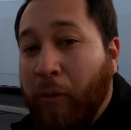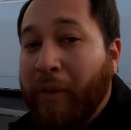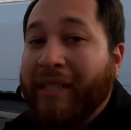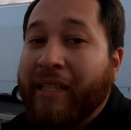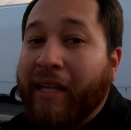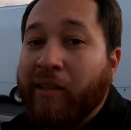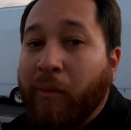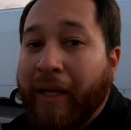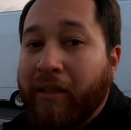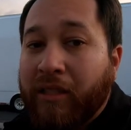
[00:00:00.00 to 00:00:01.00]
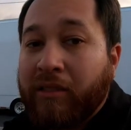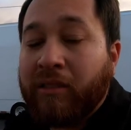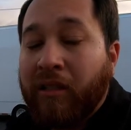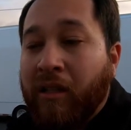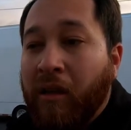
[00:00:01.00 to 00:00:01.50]
I really like the way it
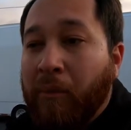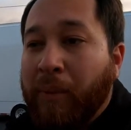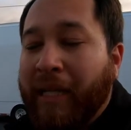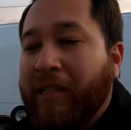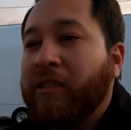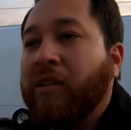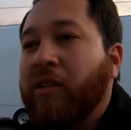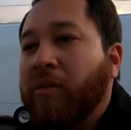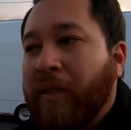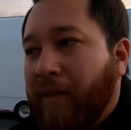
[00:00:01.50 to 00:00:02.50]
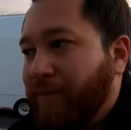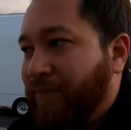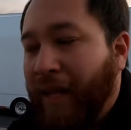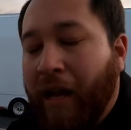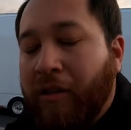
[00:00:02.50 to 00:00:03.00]
looks, but I don't know
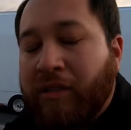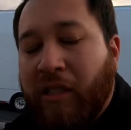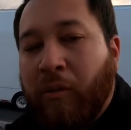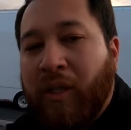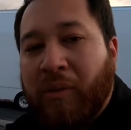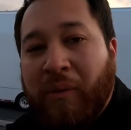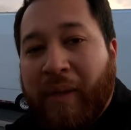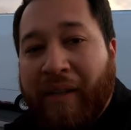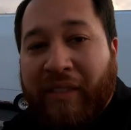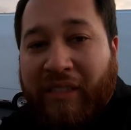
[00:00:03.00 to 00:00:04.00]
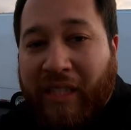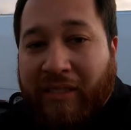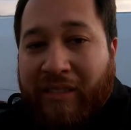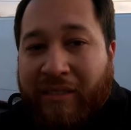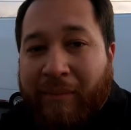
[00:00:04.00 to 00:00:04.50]
how it's gonna work with whatever
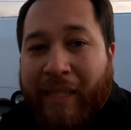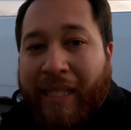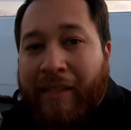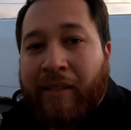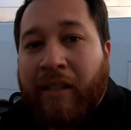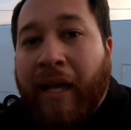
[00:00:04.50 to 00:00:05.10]
exhaust system I get.